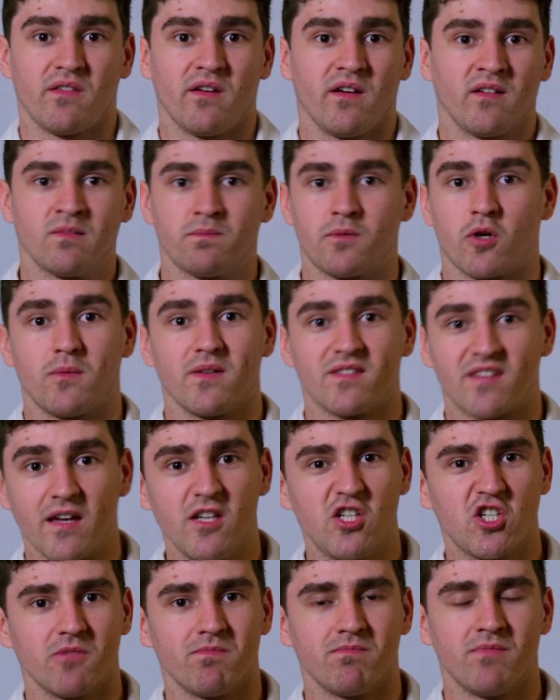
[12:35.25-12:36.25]
the
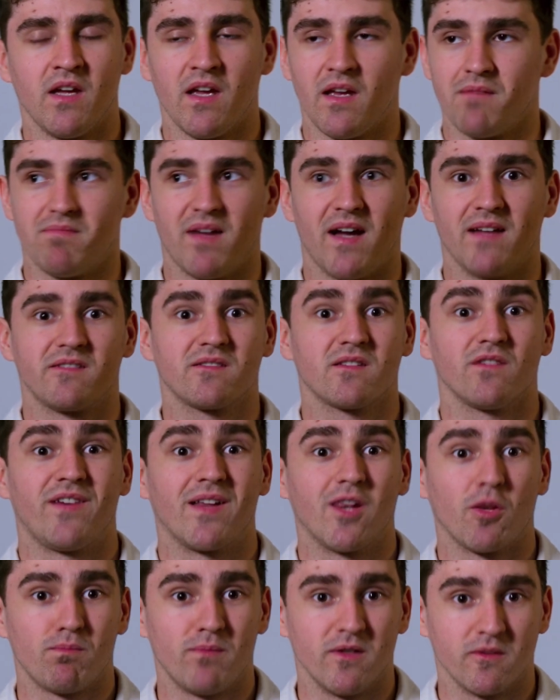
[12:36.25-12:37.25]
experimentation and
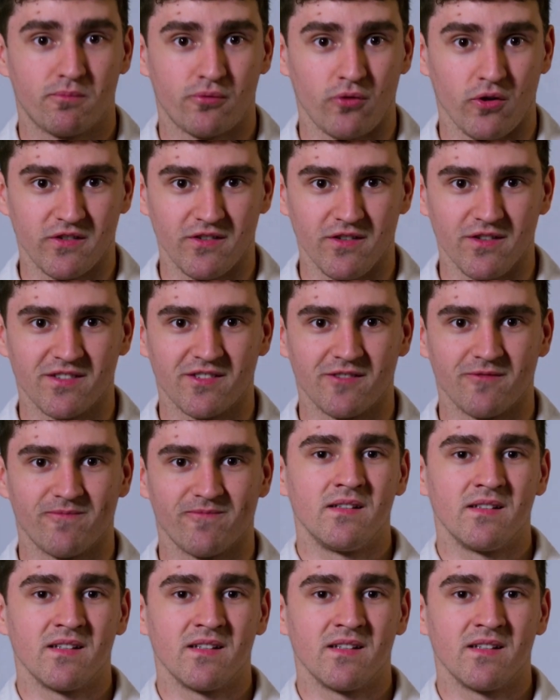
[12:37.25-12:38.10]
development process.